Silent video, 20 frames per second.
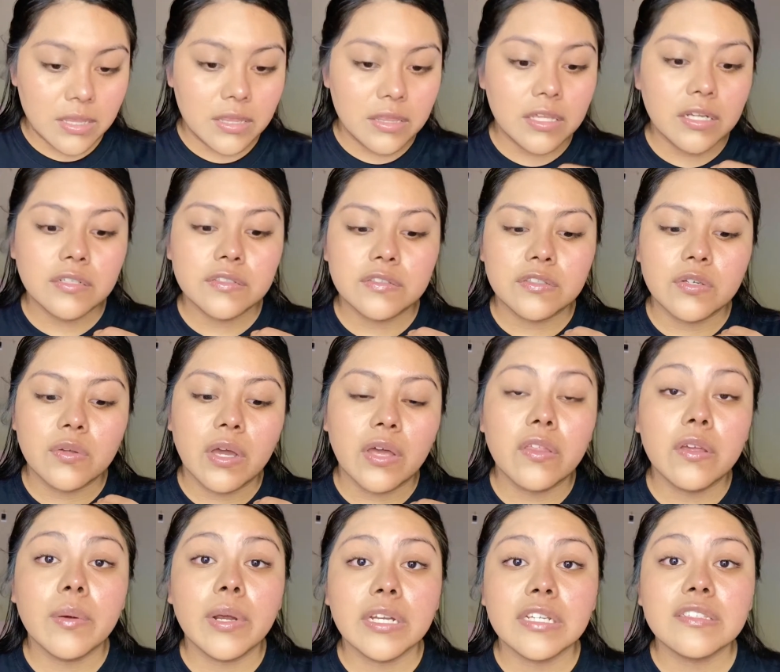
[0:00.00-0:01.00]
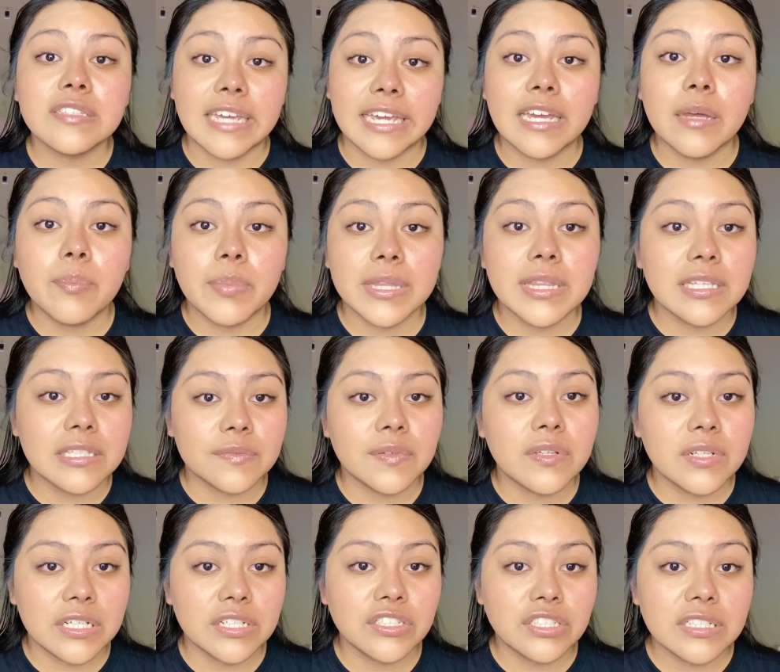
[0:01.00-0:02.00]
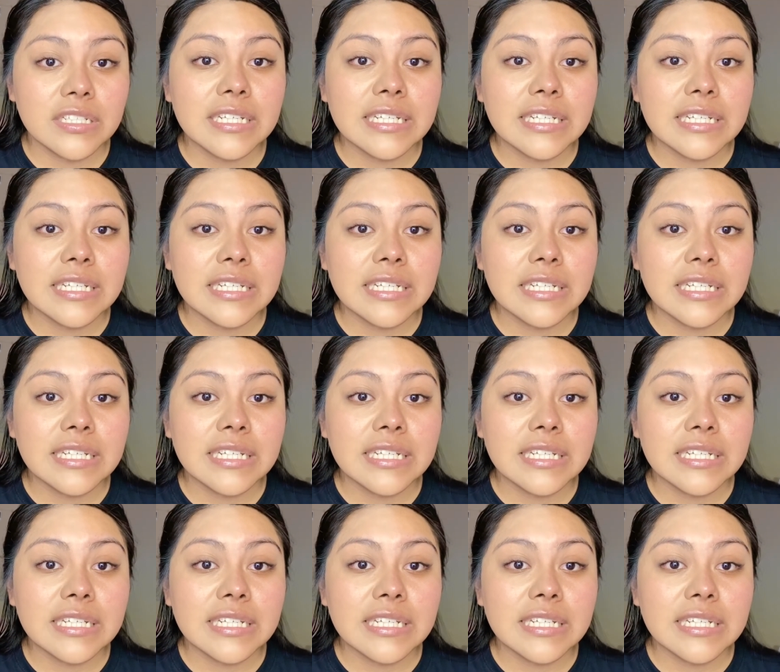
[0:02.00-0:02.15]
There's no other way to say it, but this foundation